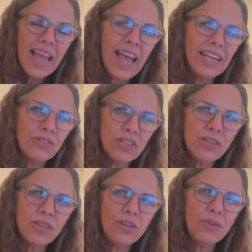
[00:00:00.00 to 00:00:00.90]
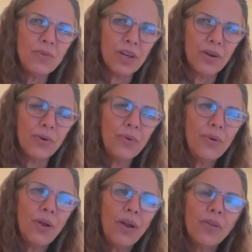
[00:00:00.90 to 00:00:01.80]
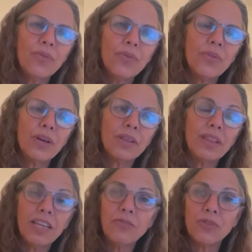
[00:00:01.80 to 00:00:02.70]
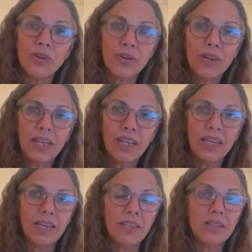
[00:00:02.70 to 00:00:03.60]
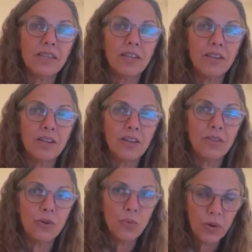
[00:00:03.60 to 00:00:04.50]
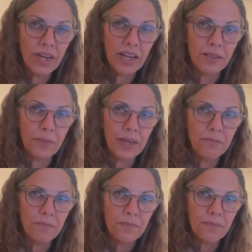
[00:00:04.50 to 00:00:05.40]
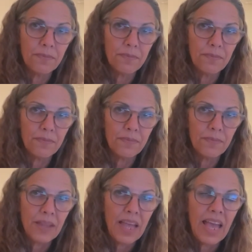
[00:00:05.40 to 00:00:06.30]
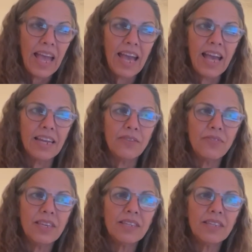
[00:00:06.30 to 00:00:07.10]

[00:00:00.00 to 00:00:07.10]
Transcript: And just so you know, the liver is the wood element. And if this